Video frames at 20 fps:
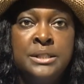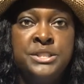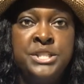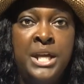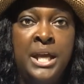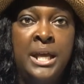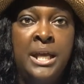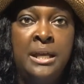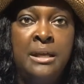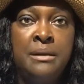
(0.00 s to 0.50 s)

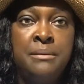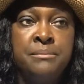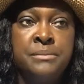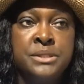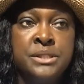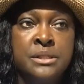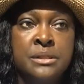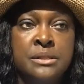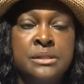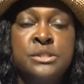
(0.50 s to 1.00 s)

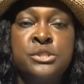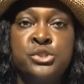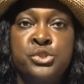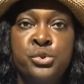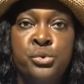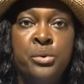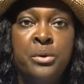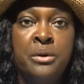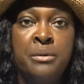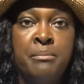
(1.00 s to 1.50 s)
James
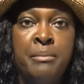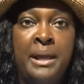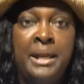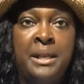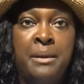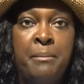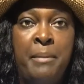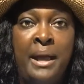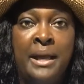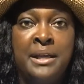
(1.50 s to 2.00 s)
Stewart
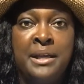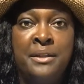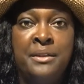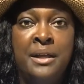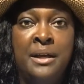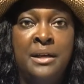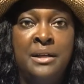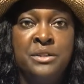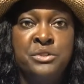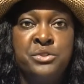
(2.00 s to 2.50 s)
made it back in
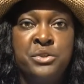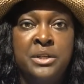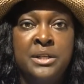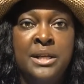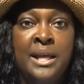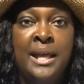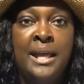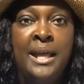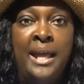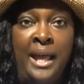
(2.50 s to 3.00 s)
the 100
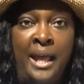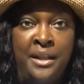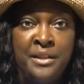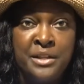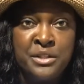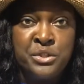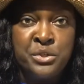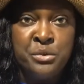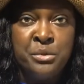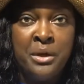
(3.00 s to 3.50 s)
and
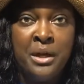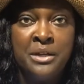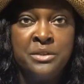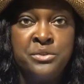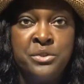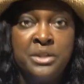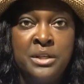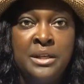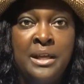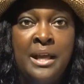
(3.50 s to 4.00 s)
the
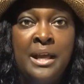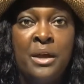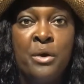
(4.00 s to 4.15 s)
200.